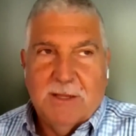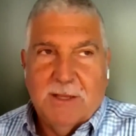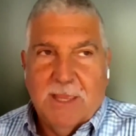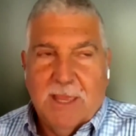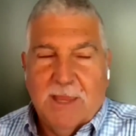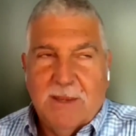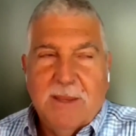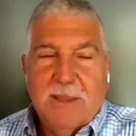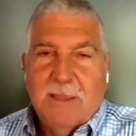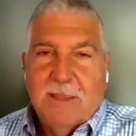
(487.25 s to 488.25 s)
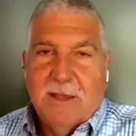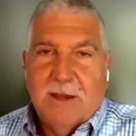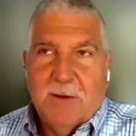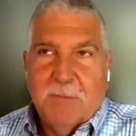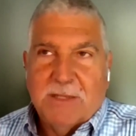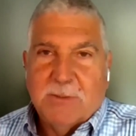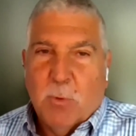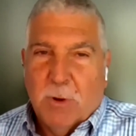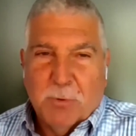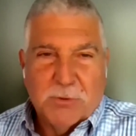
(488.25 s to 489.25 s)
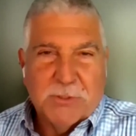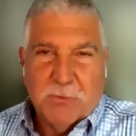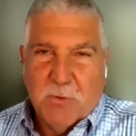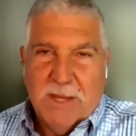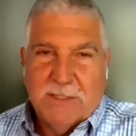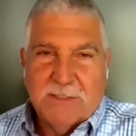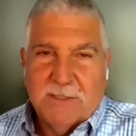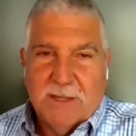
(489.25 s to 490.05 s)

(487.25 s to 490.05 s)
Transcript: Again, that's a one-person race.